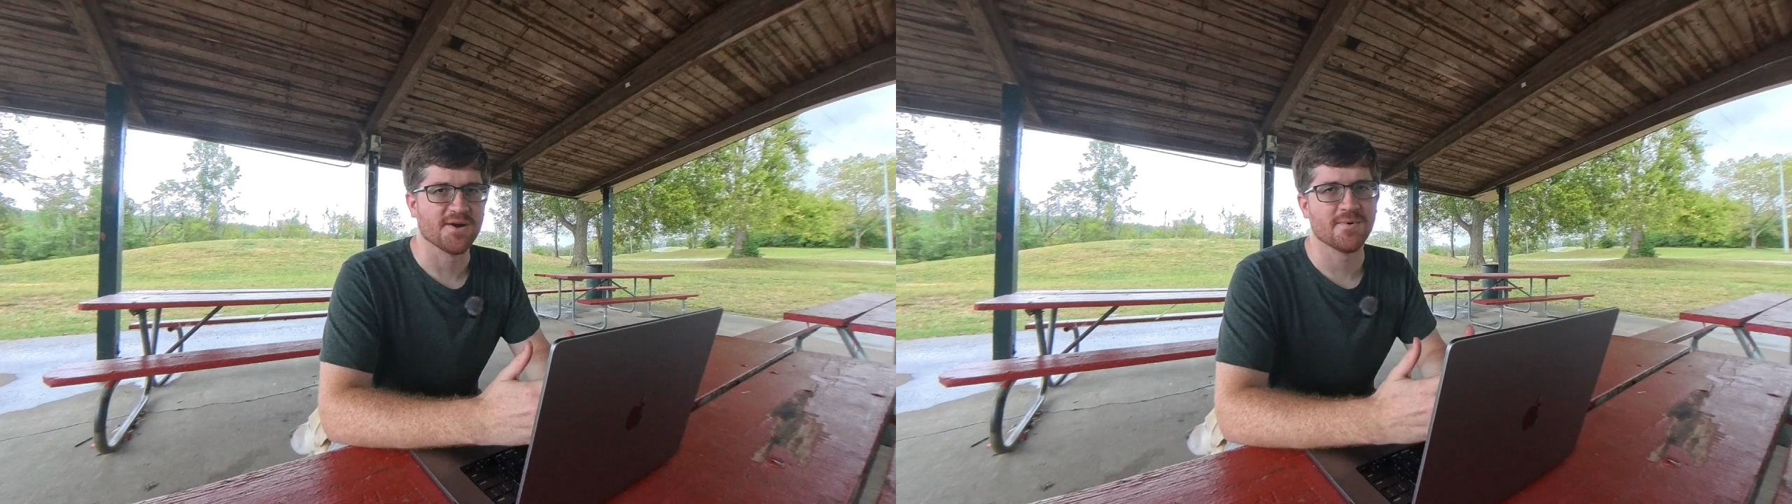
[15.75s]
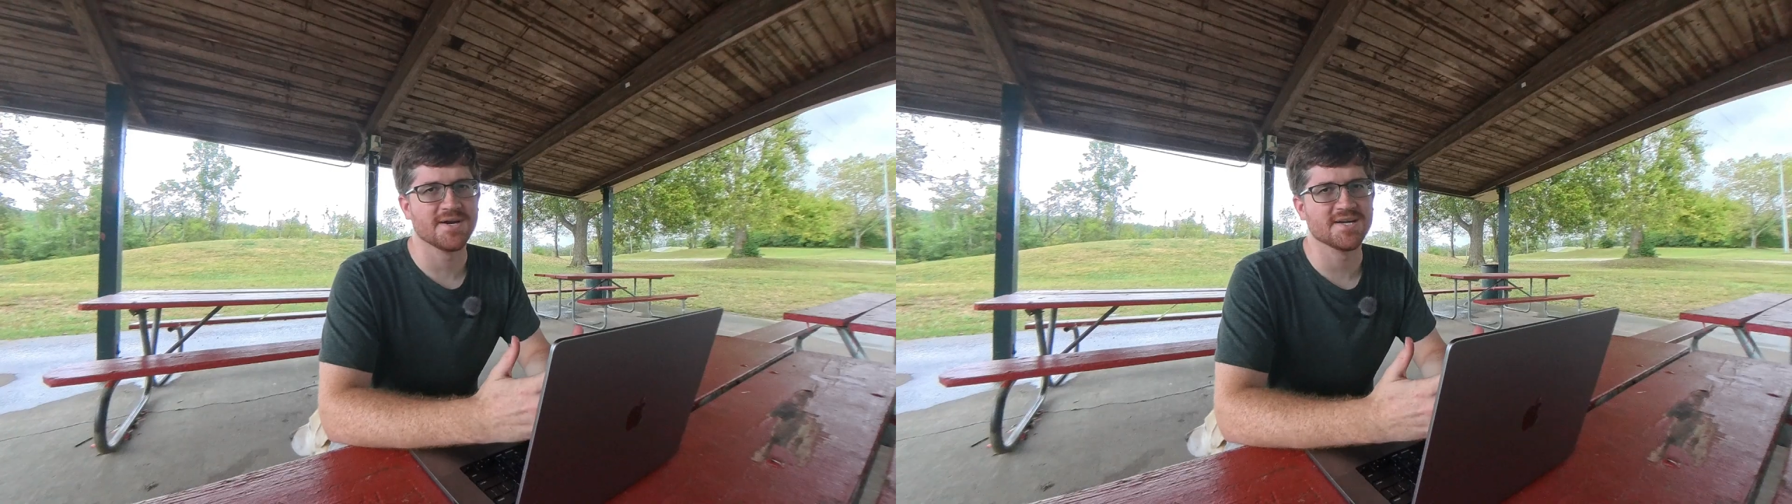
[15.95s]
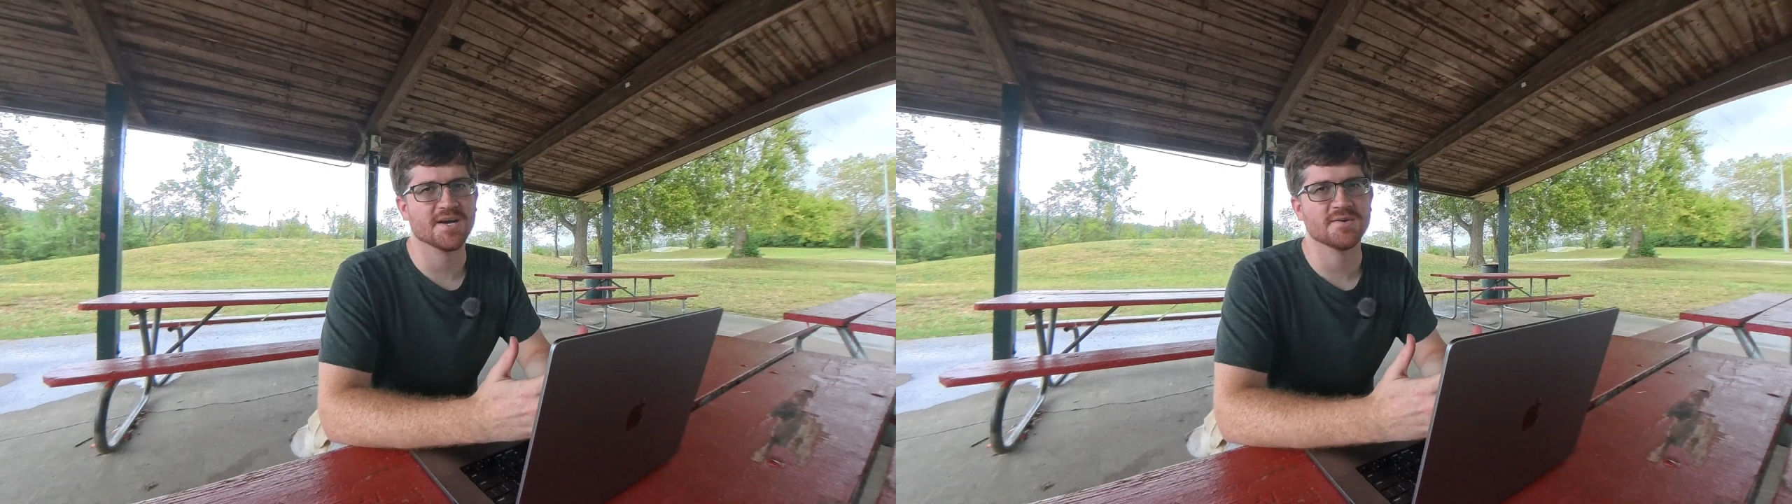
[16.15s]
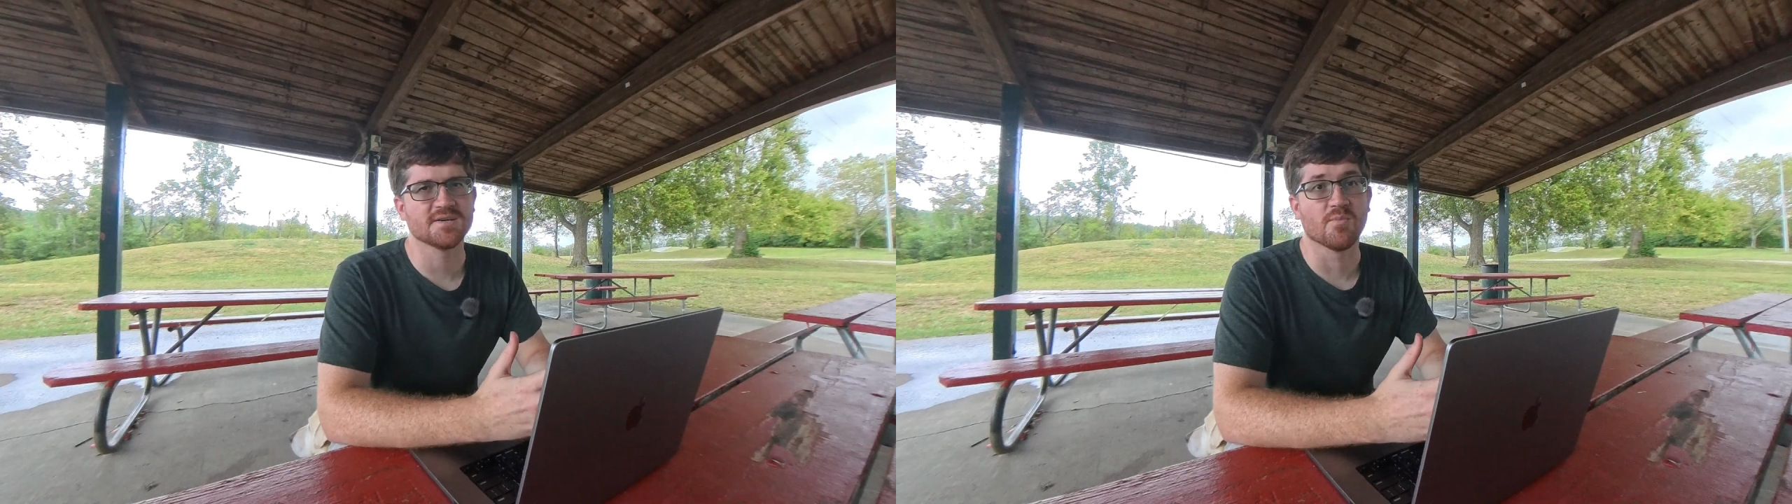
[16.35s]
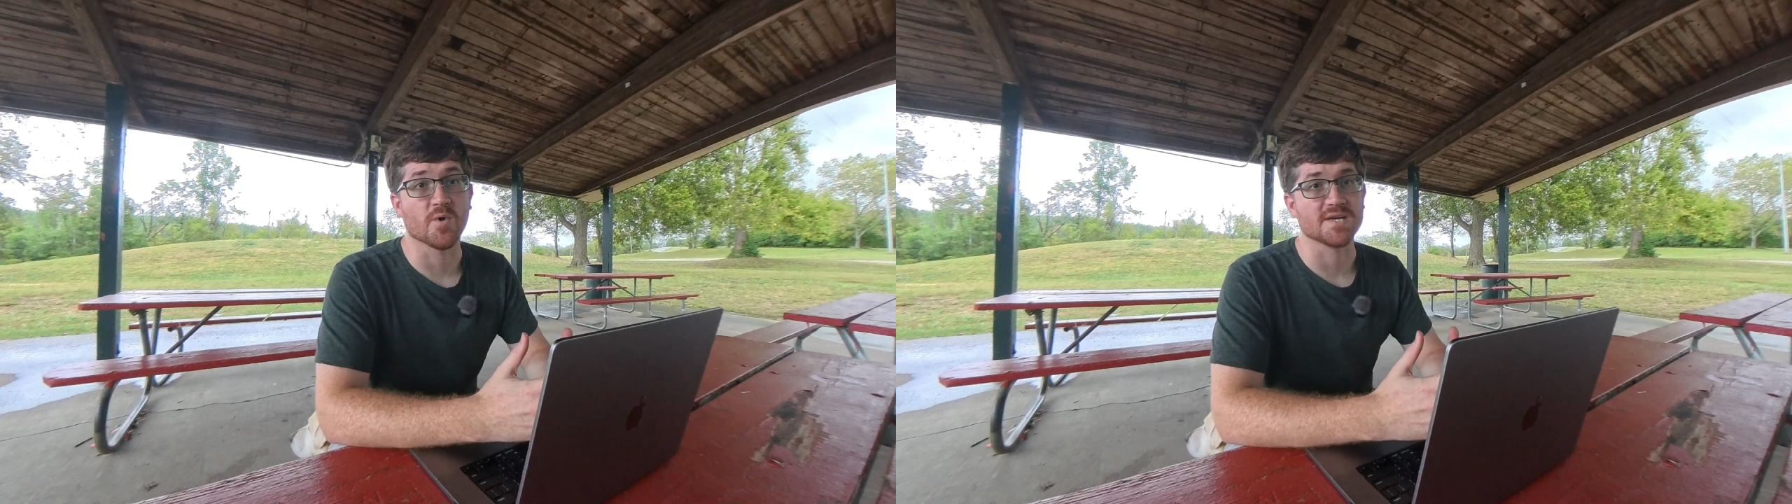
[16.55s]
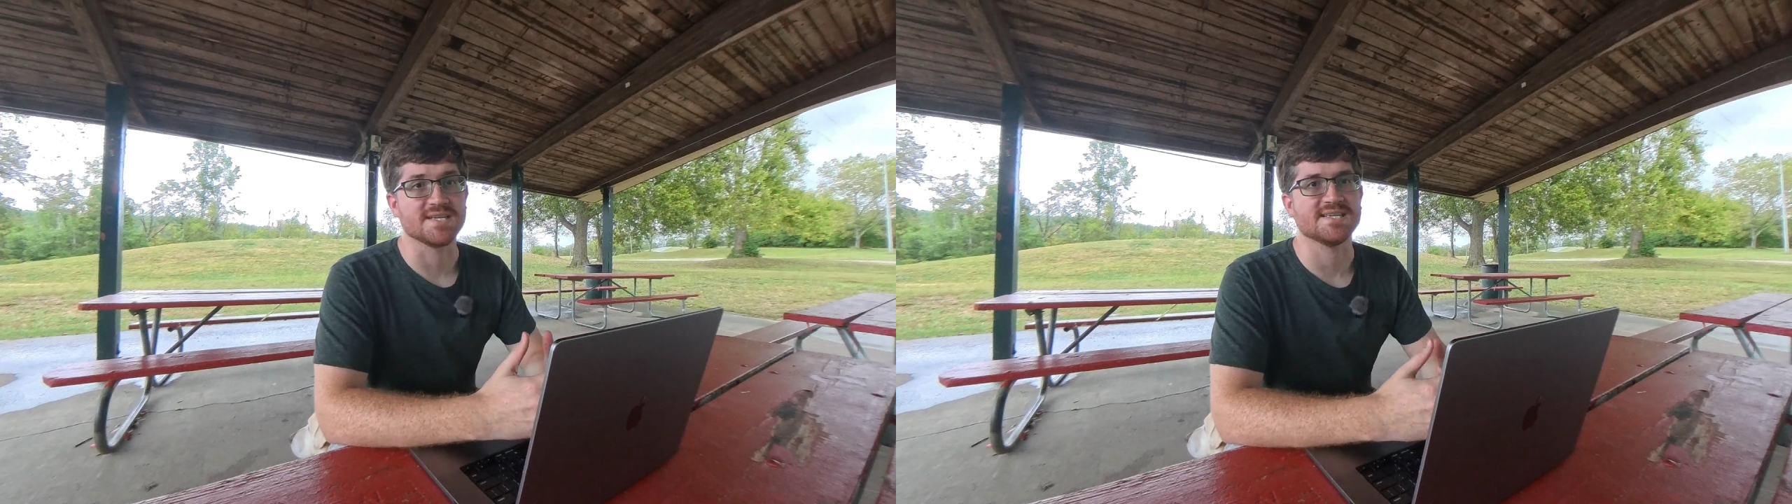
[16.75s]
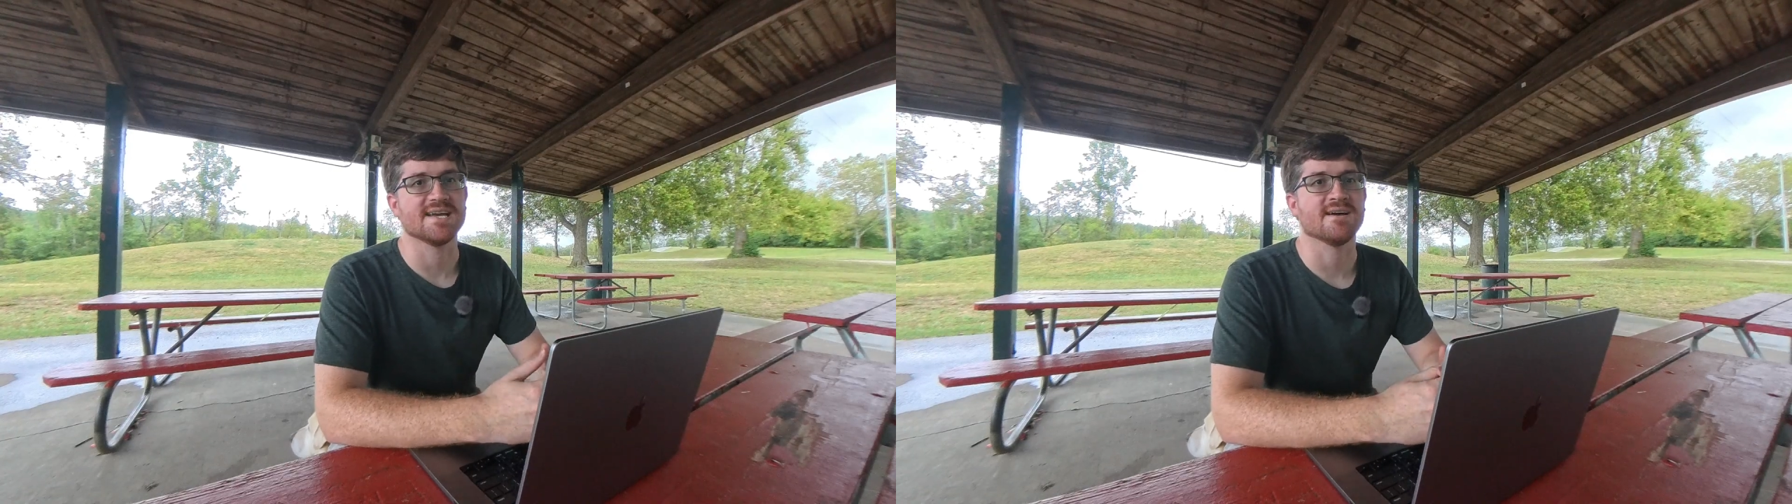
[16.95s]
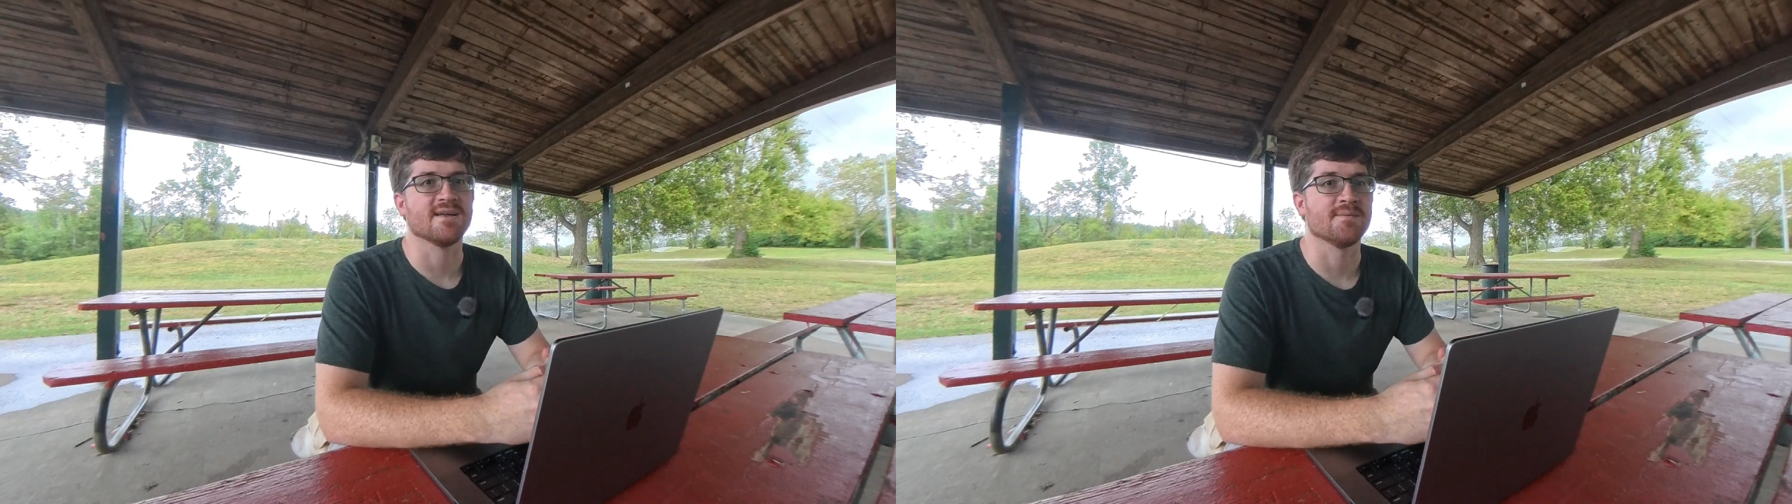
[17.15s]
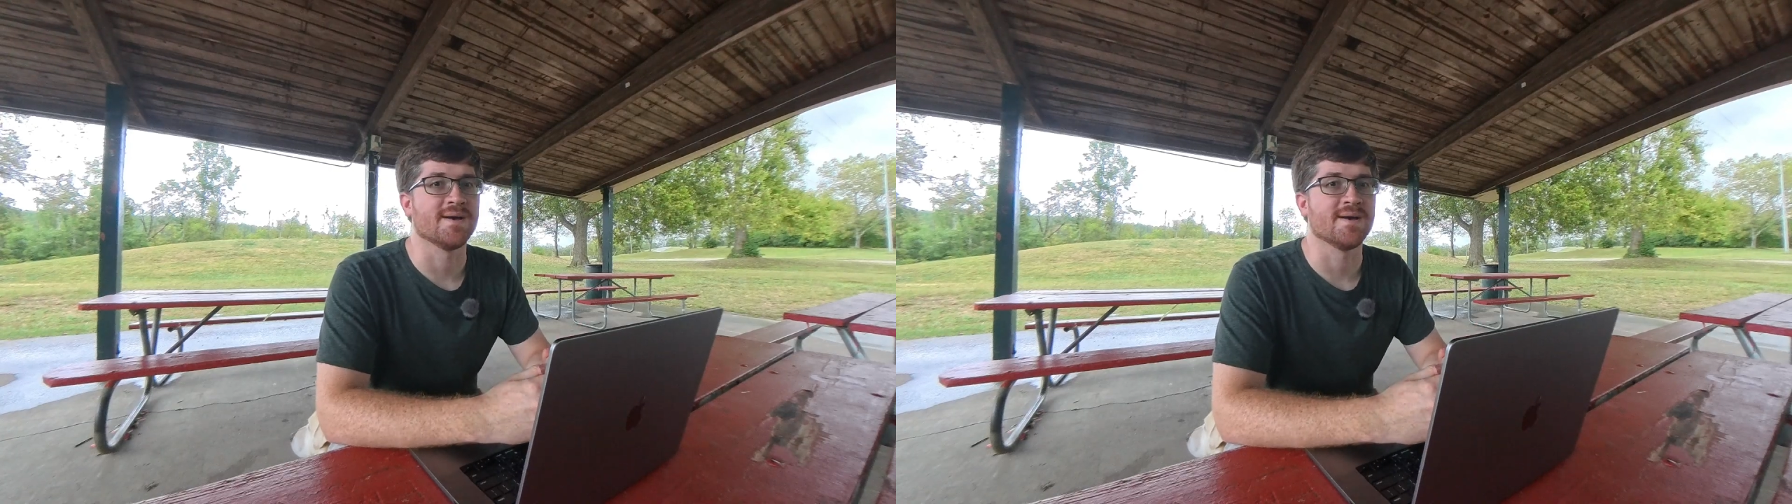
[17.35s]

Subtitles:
So I wanted to go into more detail